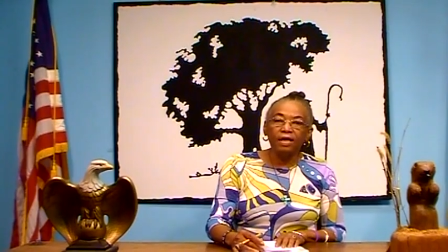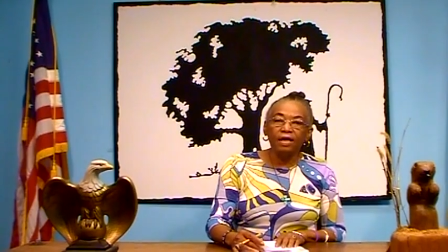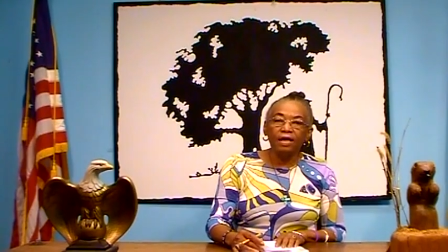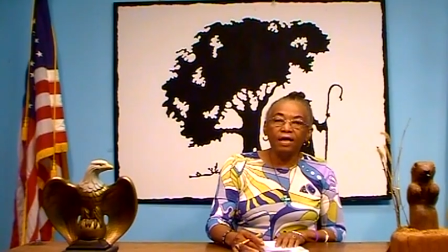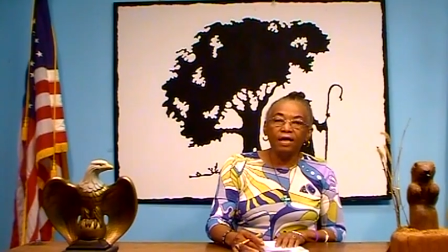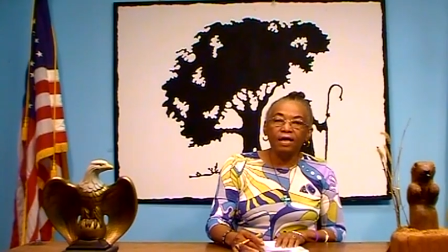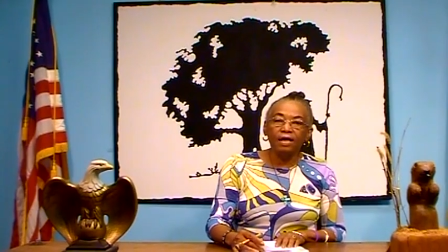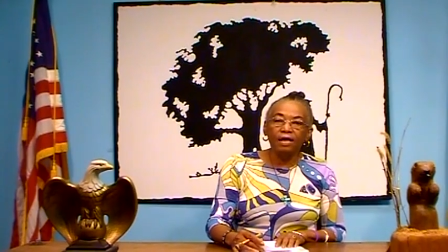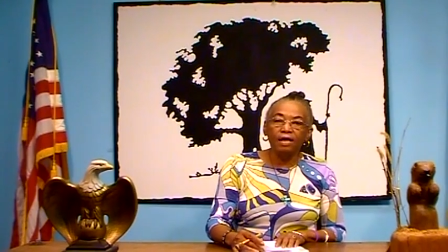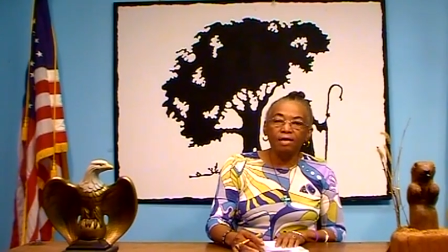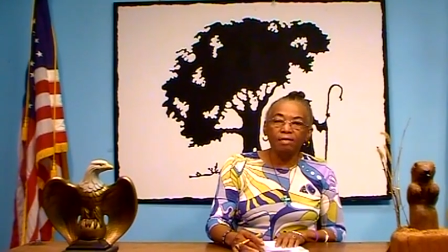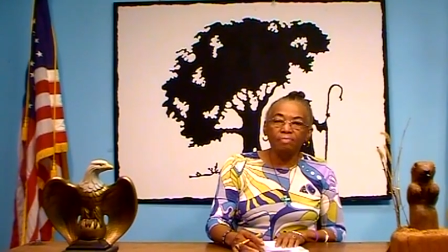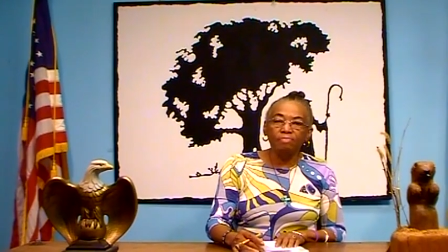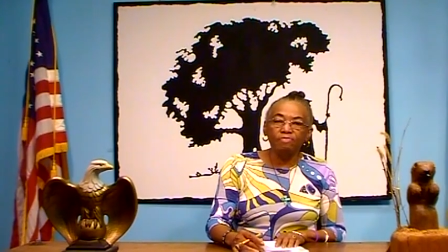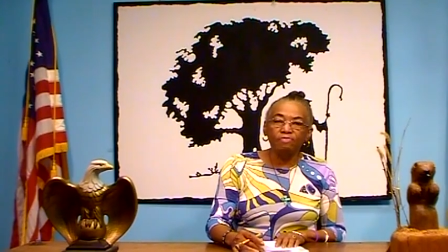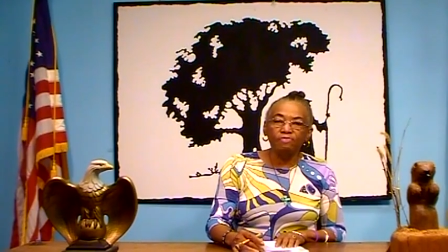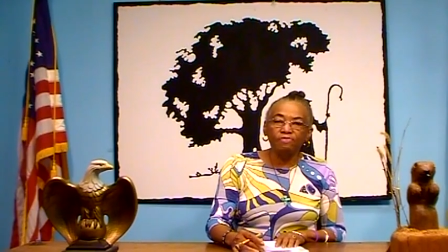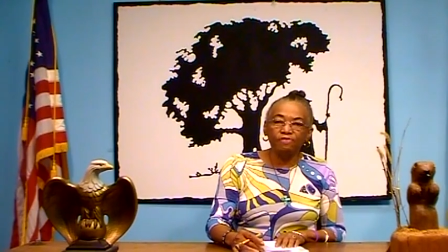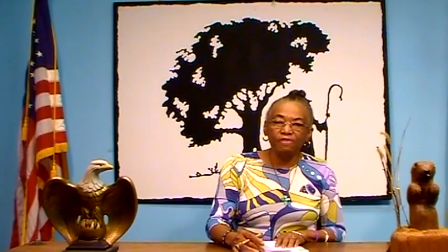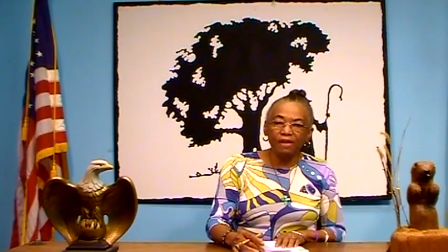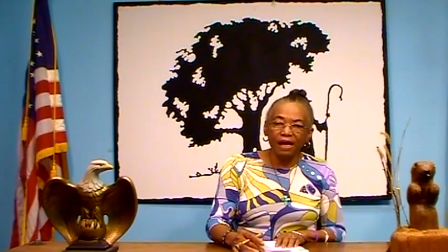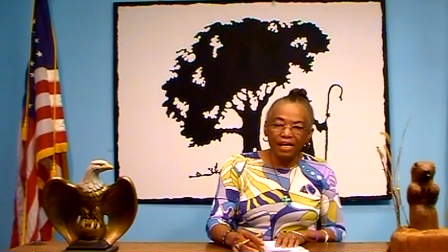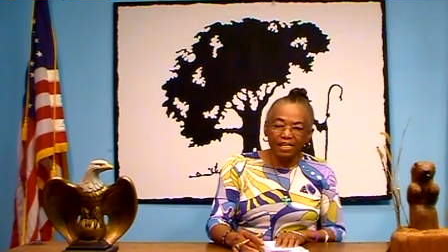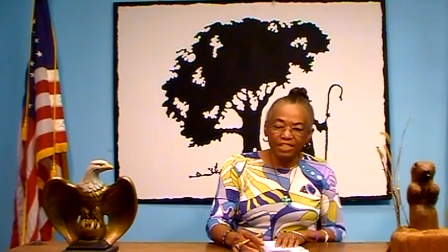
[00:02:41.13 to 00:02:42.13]
um,
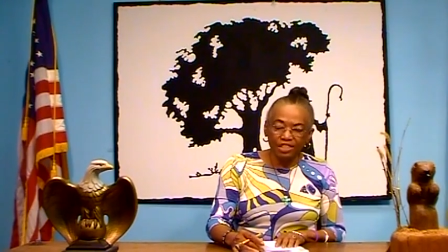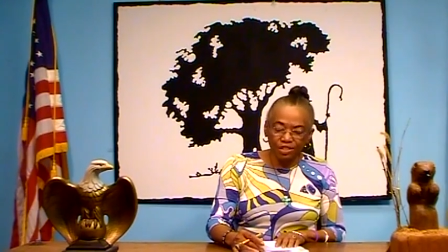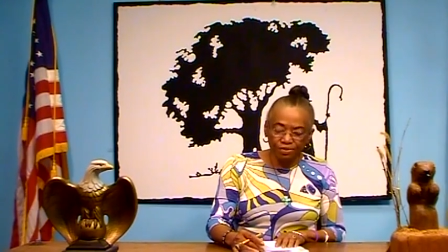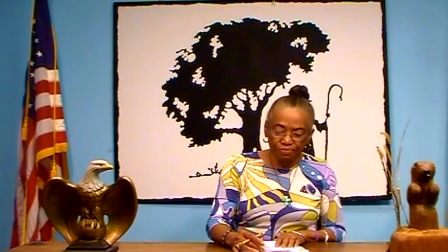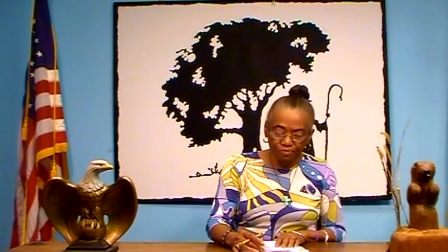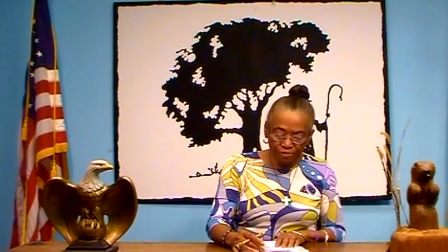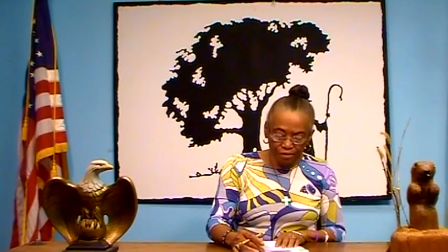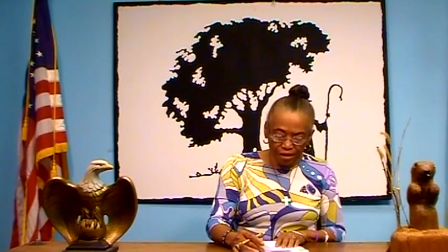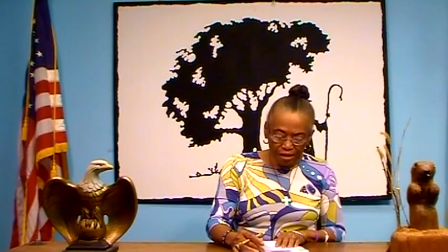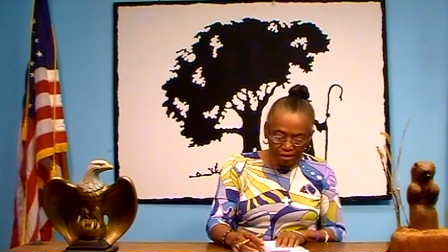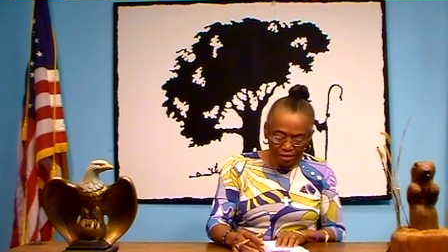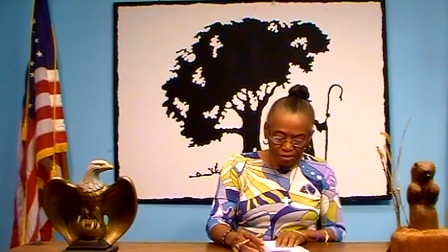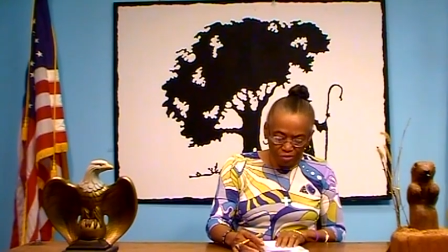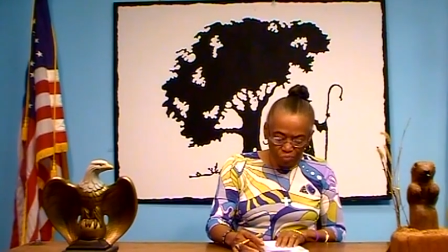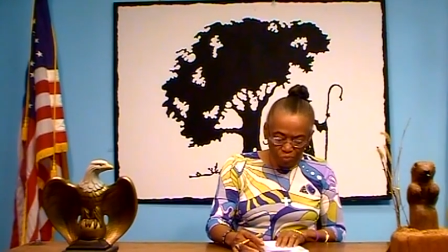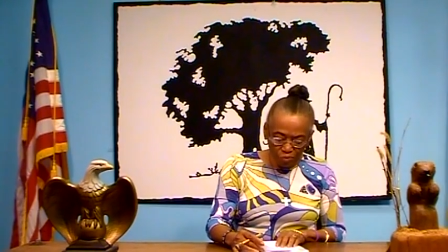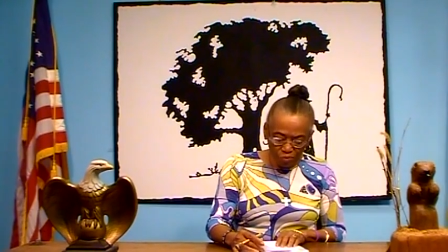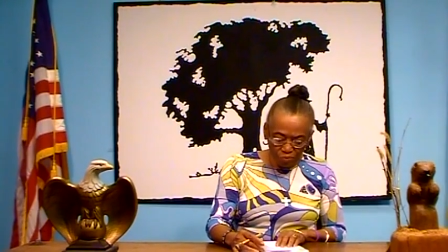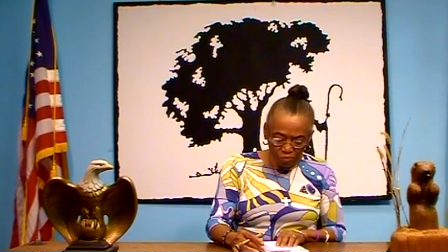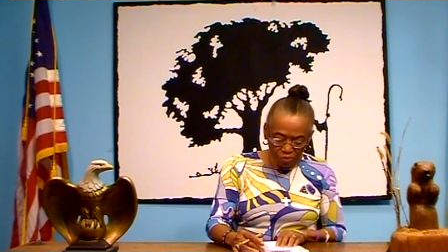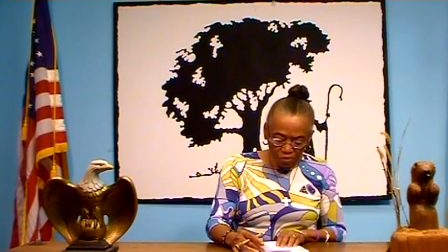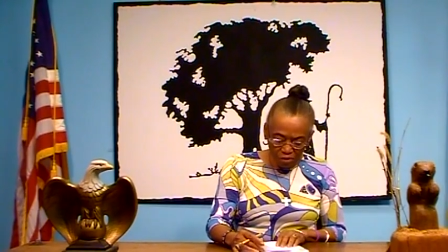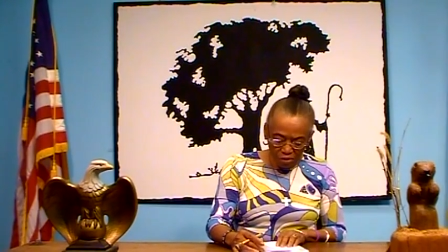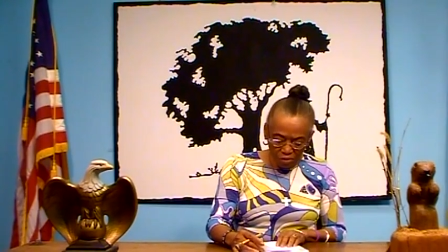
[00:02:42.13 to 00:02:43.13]
flash flooding
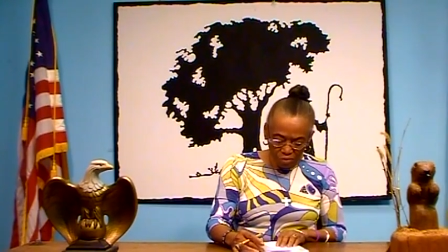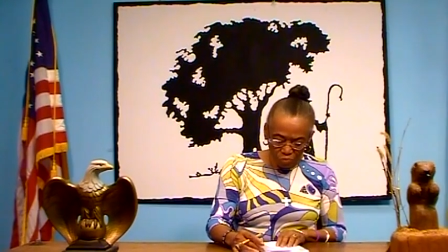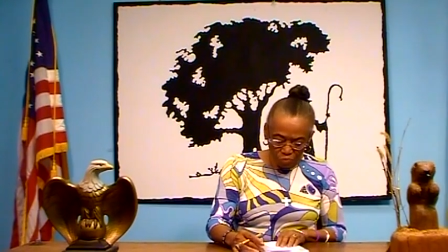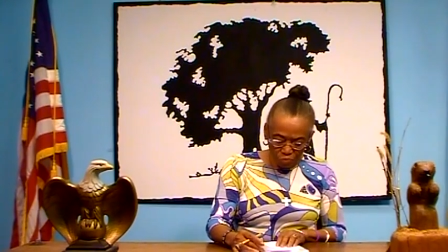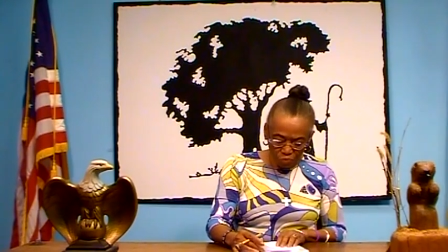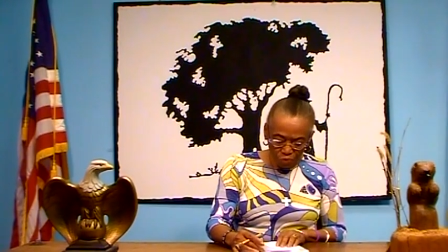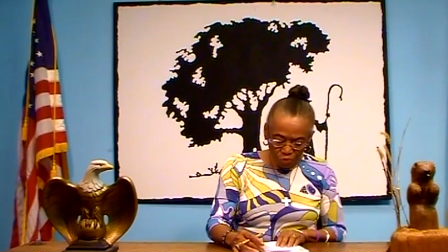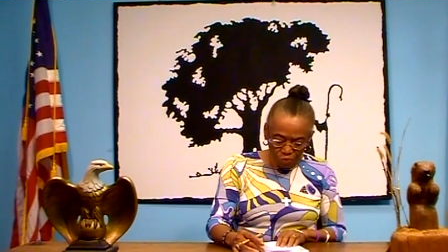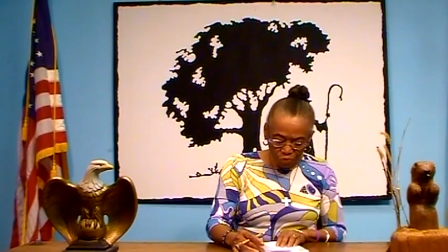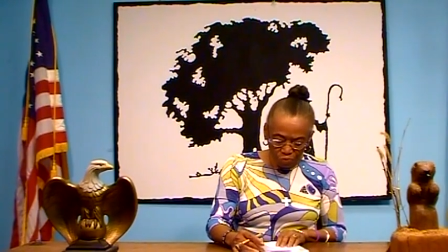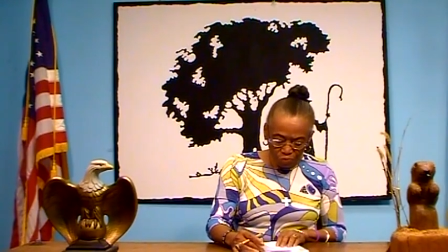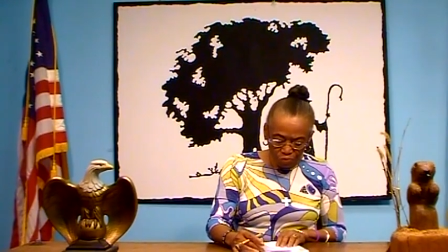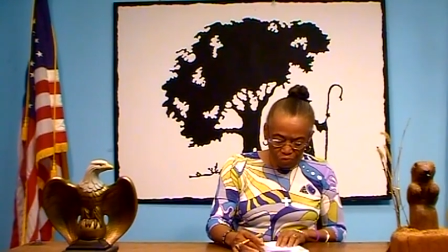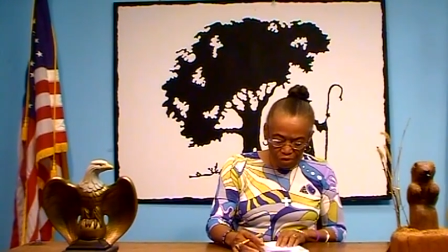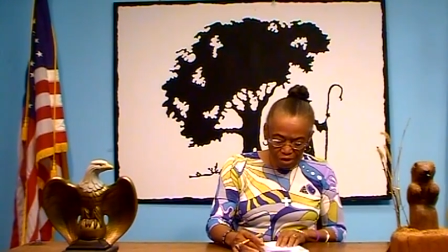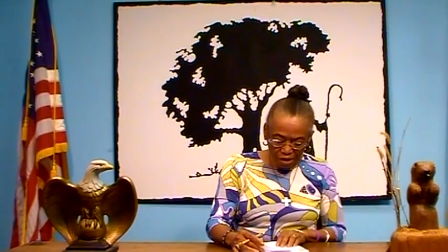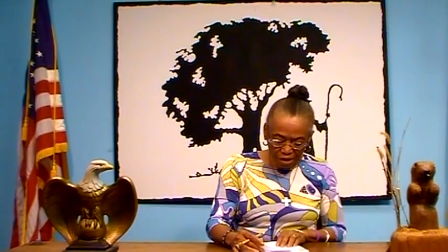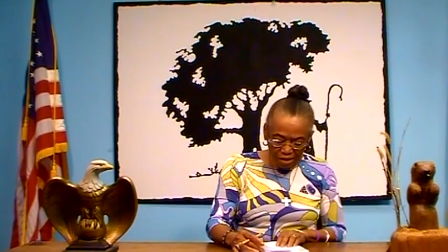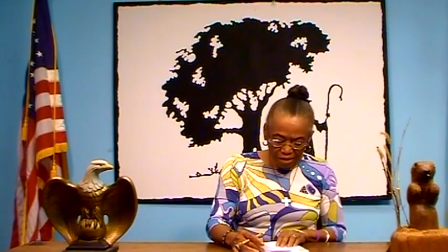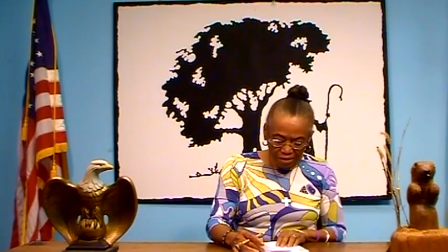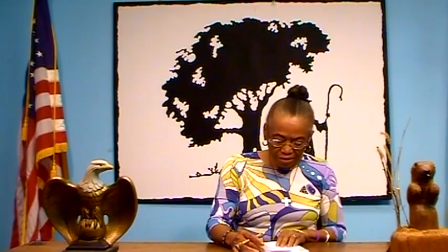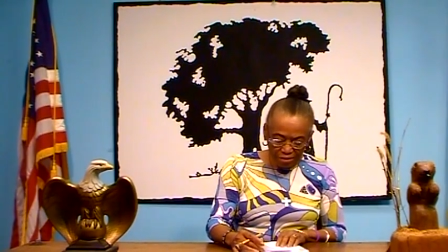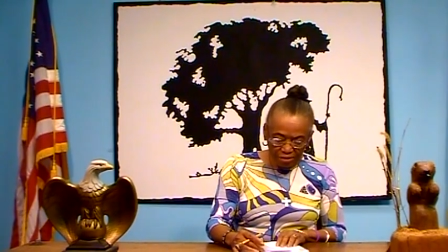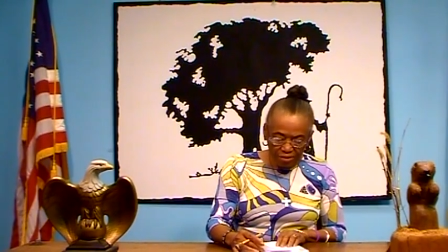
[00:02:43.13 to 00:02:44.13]
with, the, with
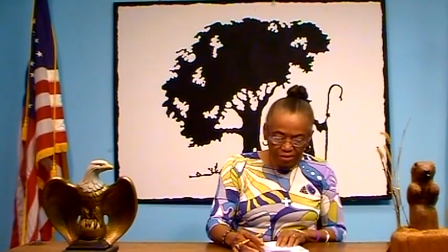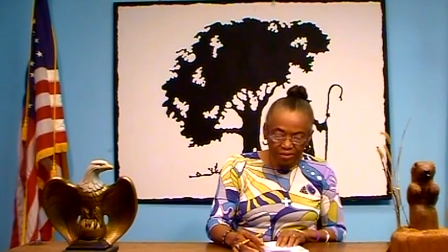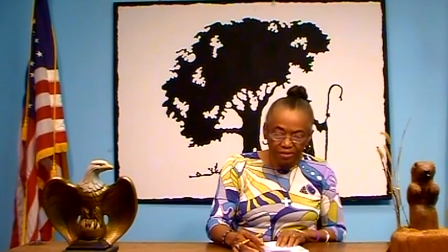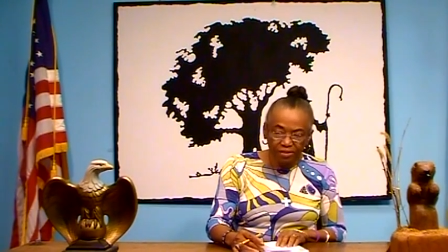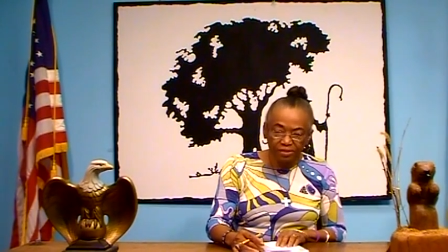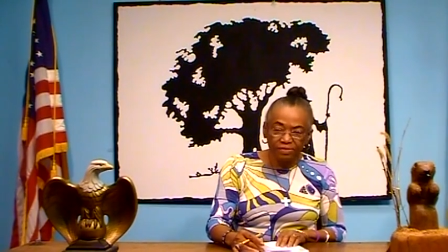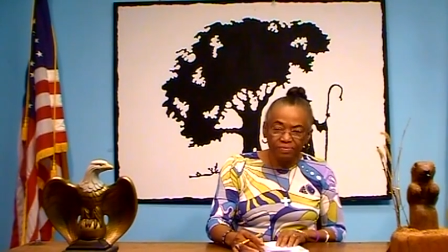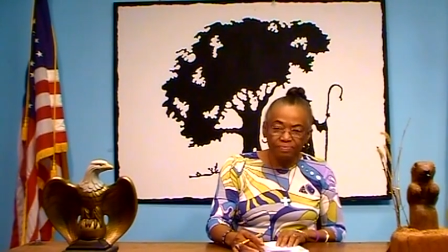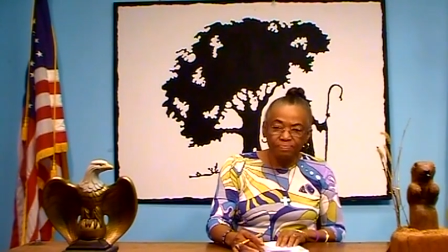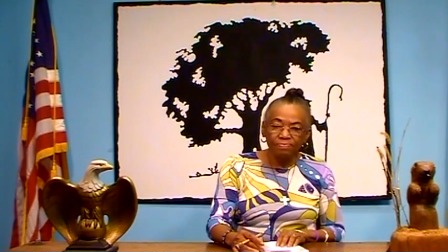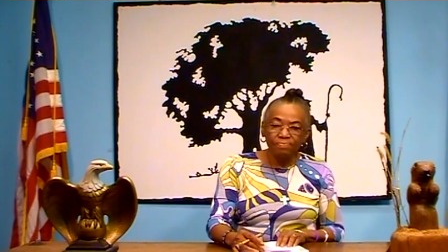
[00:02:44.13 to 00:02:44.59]
rains.